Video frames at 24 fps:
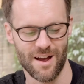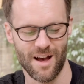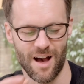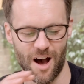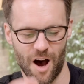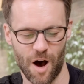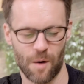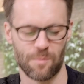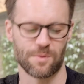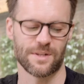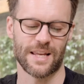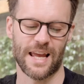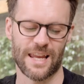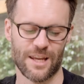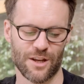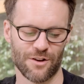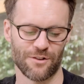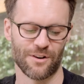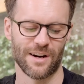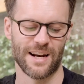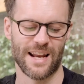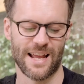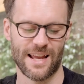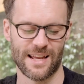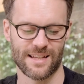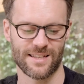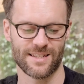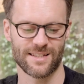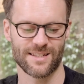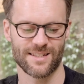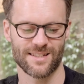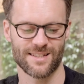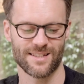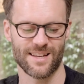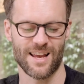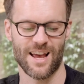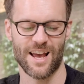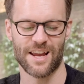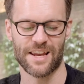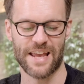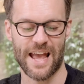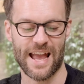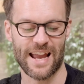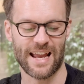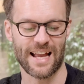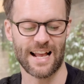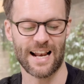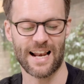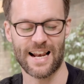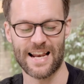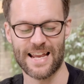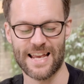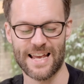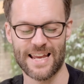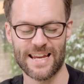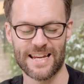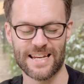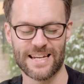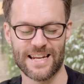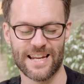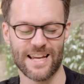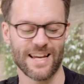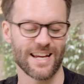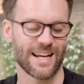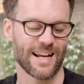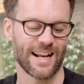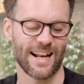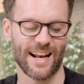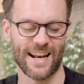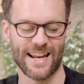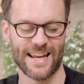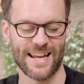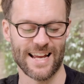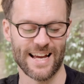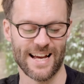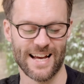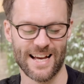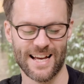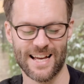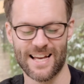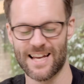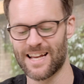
update your lists, get clean, clear,